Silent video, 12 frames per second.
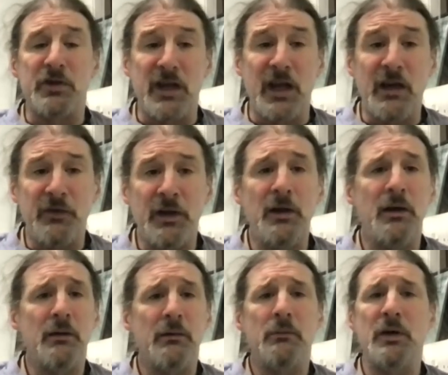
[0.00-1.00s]
Safety
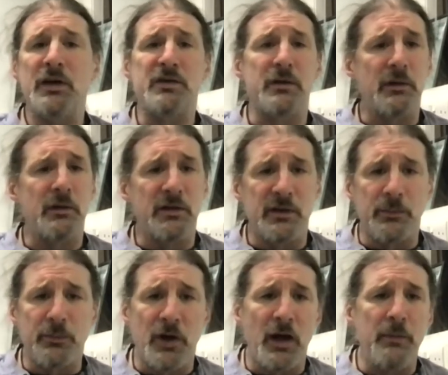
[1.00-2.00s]
is, is the
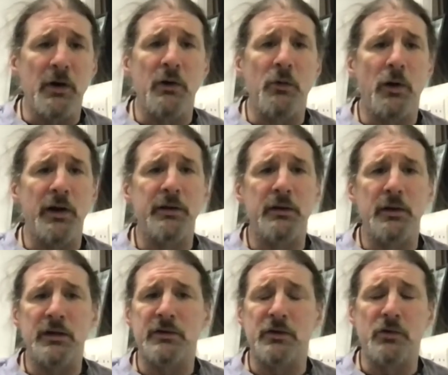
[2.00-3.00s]
primary one.
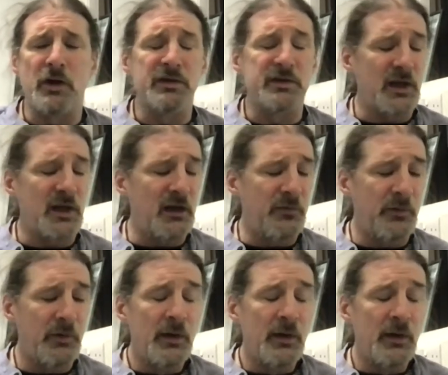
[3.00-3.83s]
Is the drug safe?